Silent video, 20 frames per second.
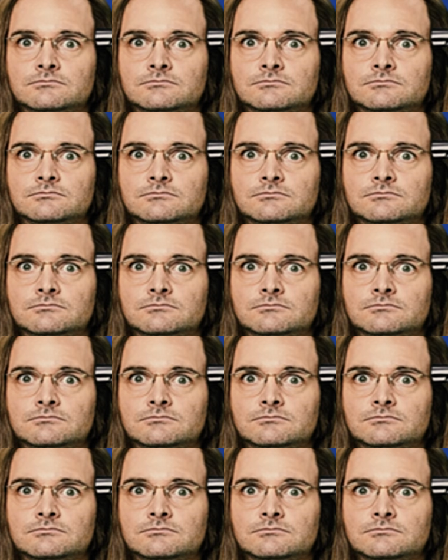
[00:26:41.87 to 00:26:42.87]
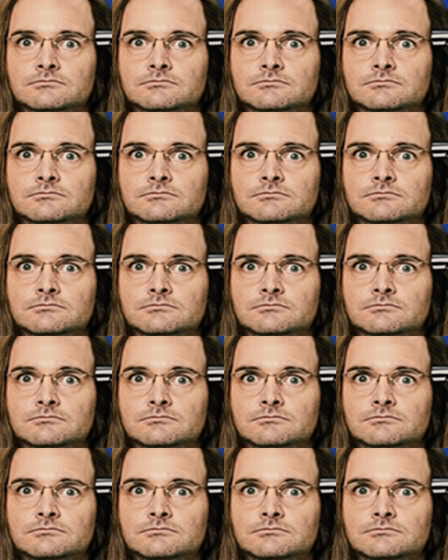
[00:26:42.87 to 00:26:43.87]

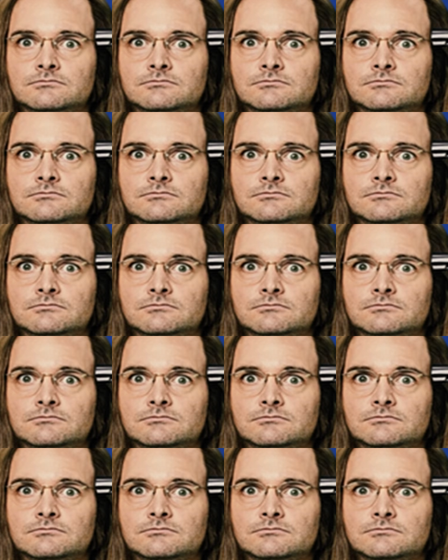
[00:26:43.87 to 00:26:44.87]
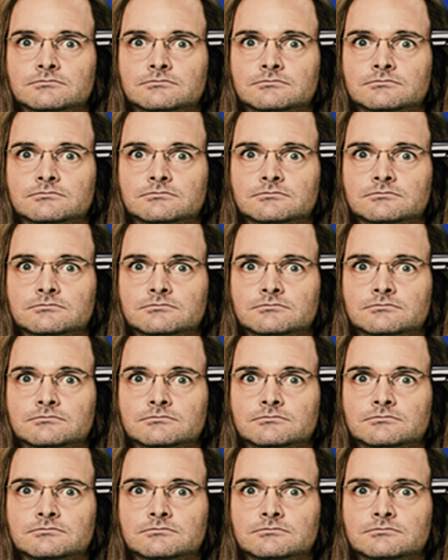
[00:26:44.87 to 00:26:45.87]

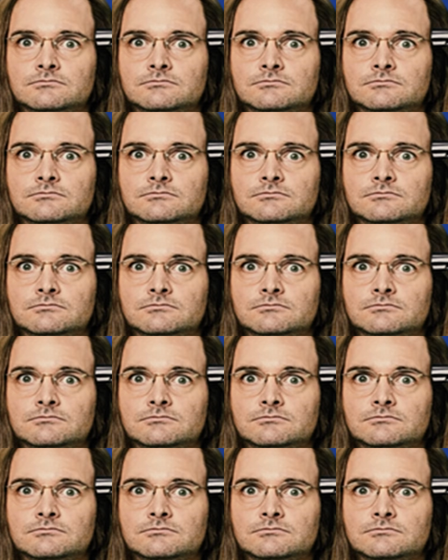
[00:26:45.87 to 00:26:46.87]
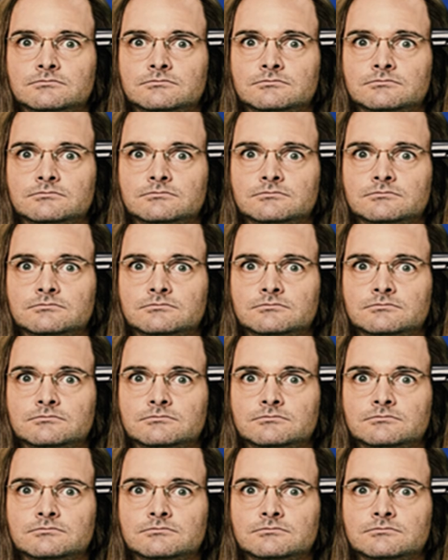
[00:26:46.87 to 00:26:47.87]

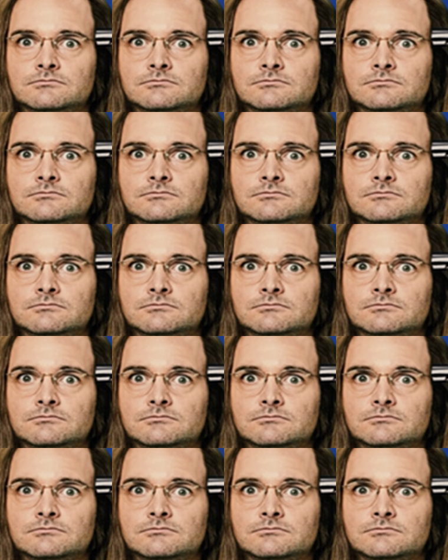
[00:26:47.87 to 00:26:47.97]
(no lip movement)